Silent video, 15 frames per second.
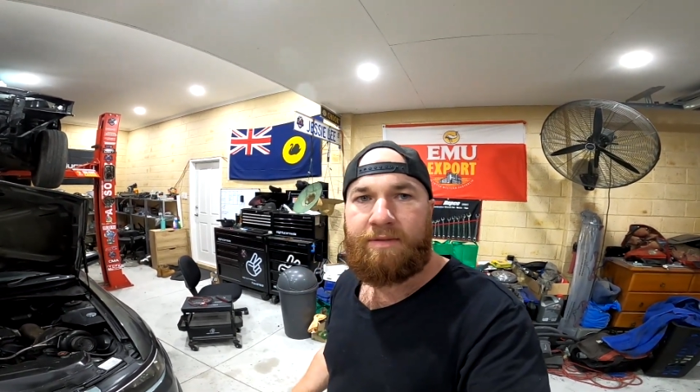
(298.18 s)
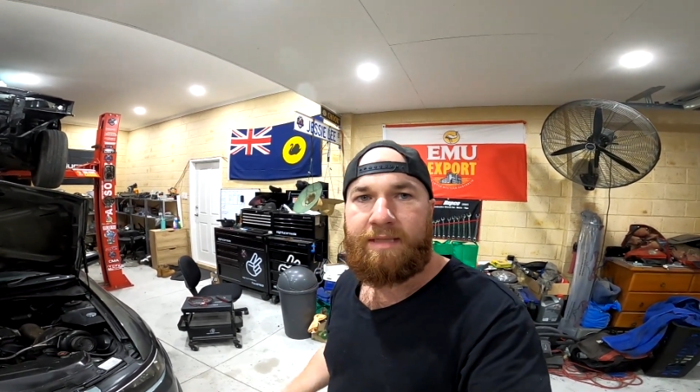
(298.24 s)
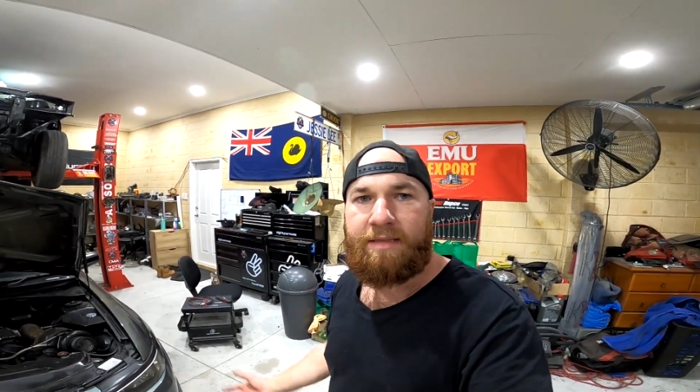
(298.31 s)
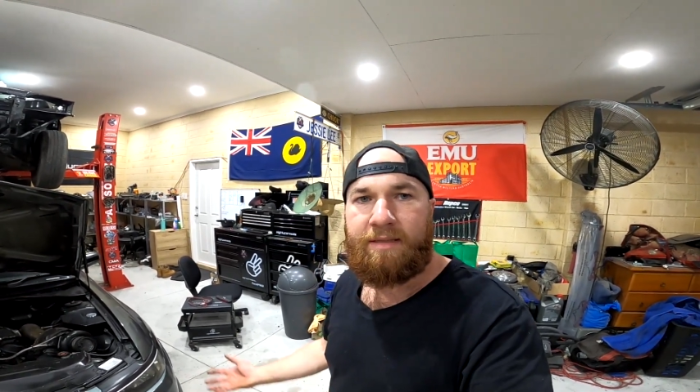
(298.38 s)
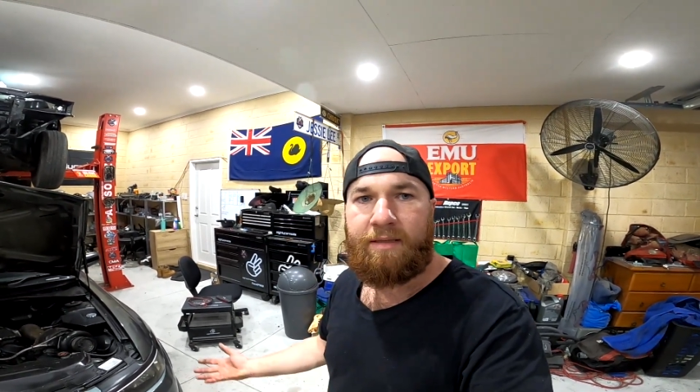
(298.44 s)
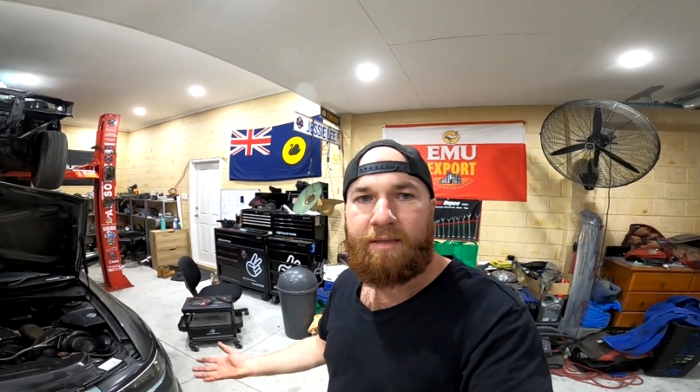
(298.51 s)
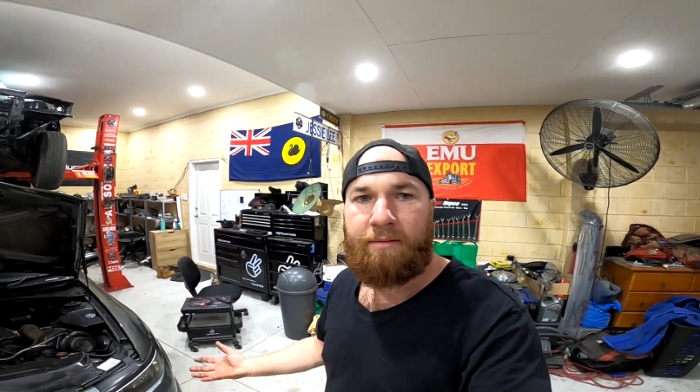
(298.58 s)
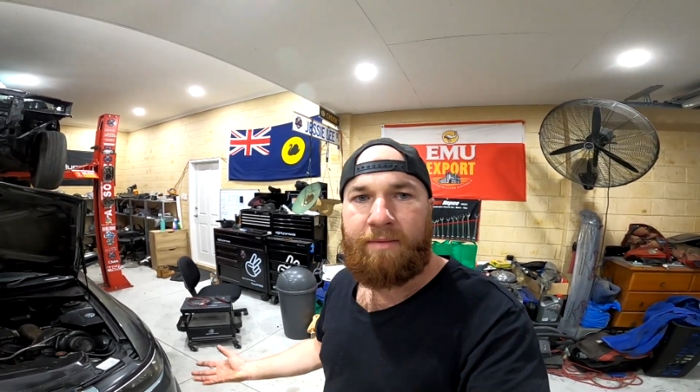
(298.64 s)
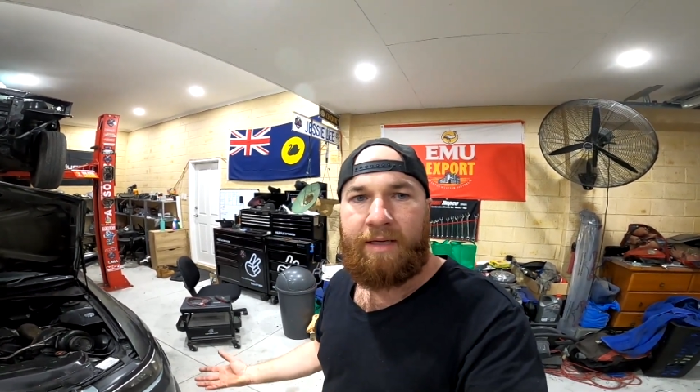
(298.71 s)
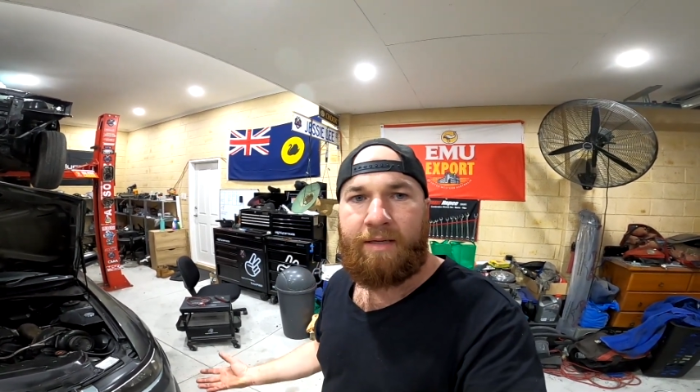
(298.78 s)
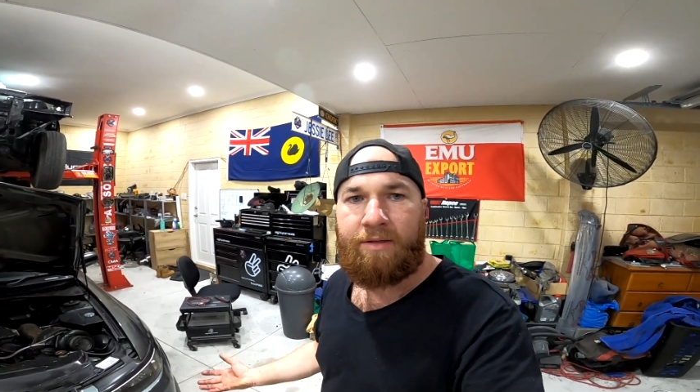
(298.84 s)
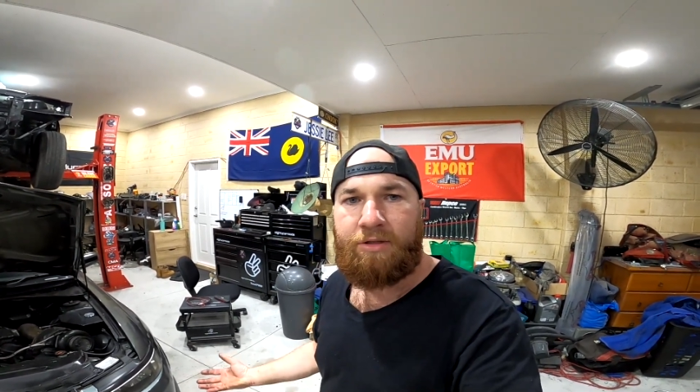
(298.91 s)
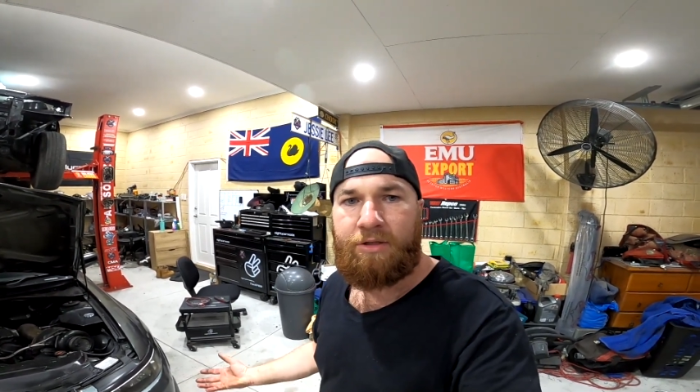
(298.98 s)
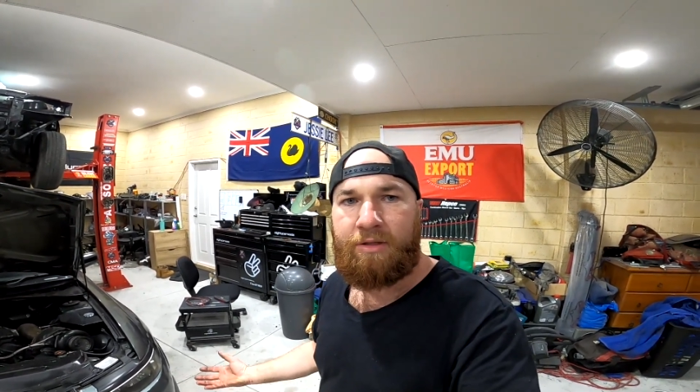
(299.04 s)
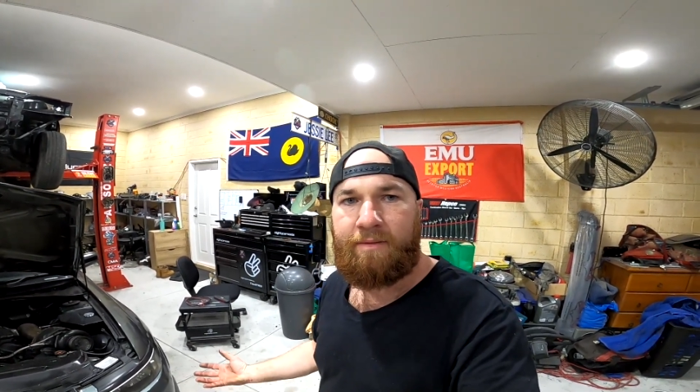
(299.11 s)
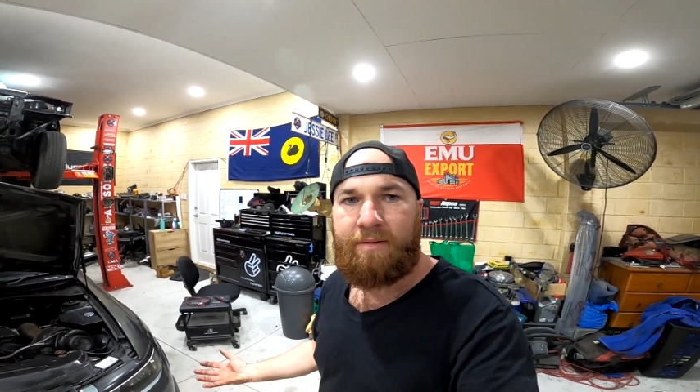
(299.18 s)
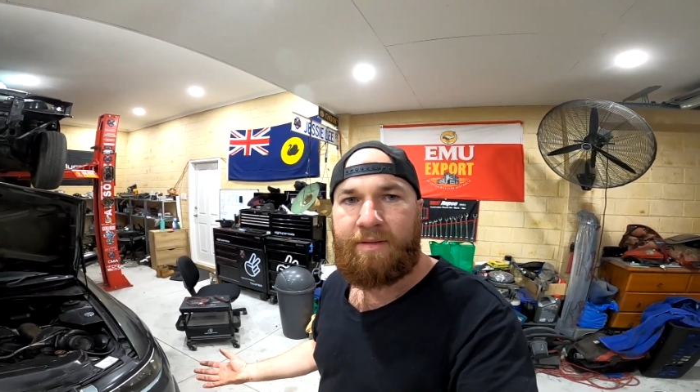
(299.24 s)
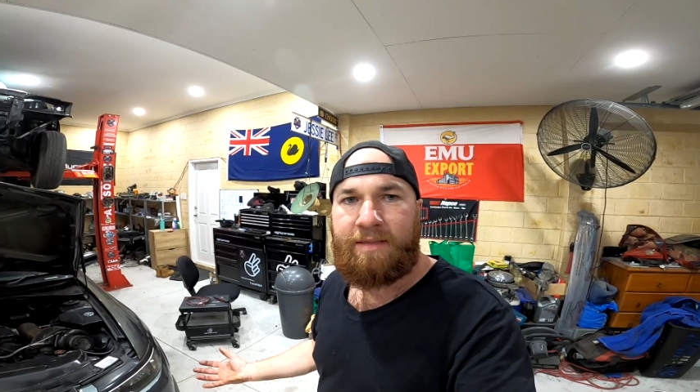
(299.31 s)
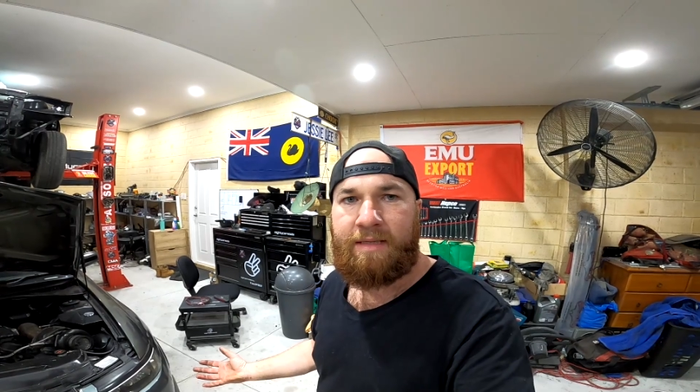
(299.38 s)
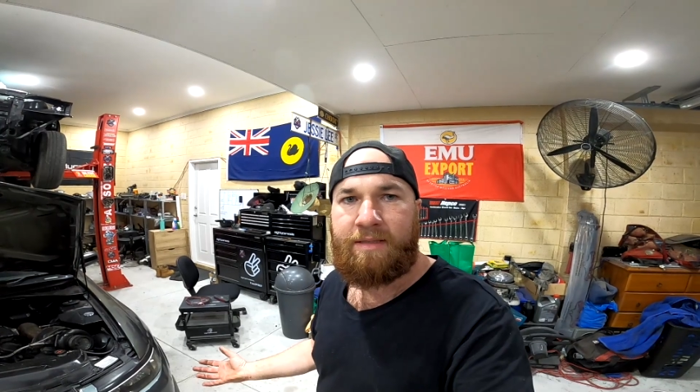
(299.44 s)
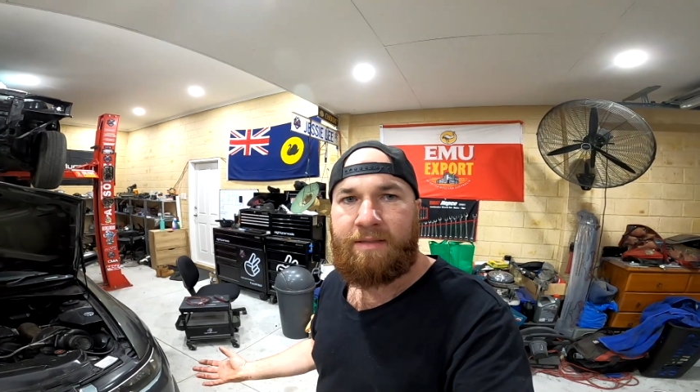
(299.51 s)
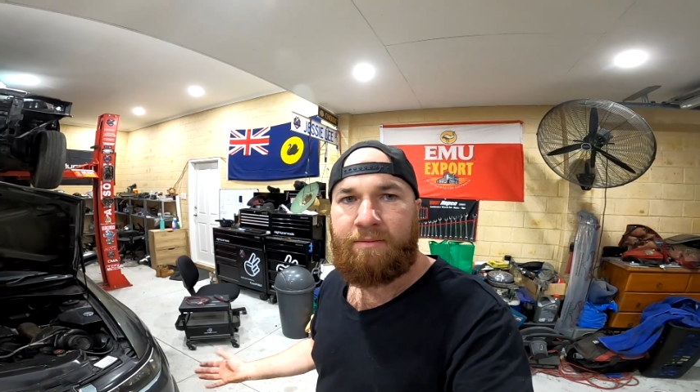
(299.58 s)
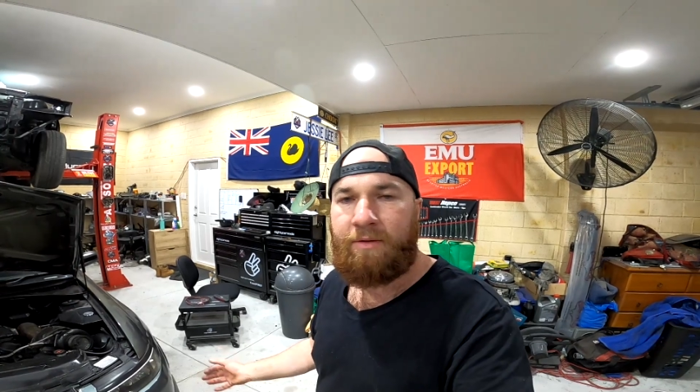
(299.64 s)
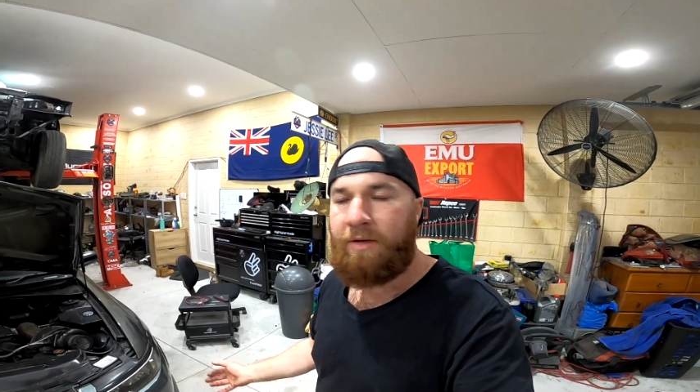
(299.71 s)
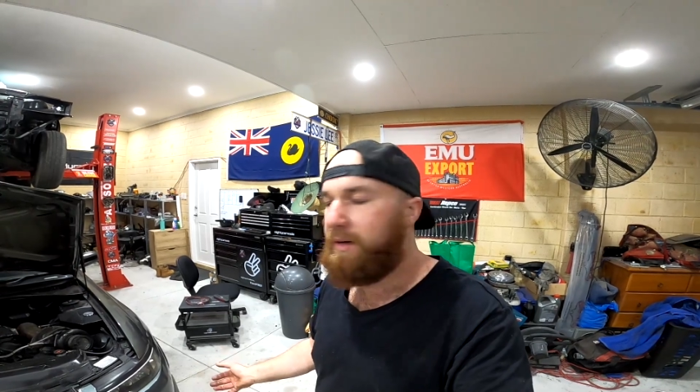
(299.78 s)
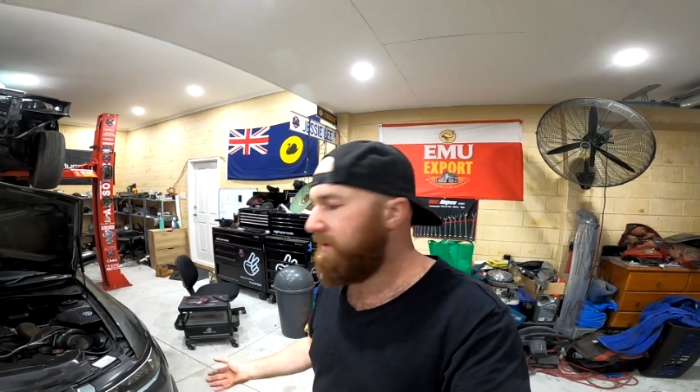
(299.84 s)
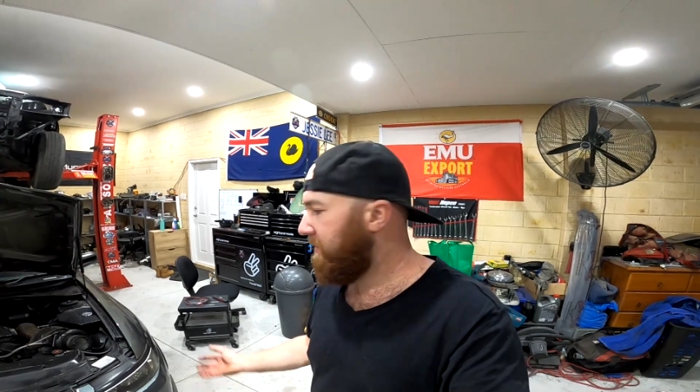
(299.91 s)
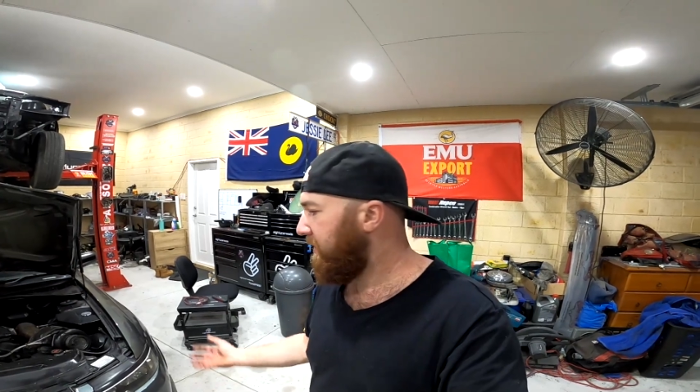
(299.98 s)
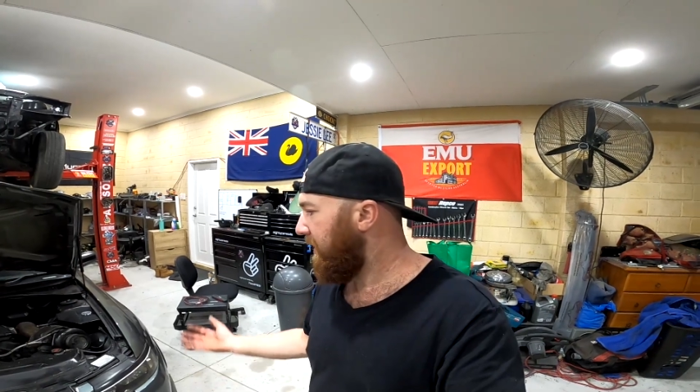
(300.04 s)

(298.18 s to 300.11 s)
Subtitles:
testing it, making sure the sensor works,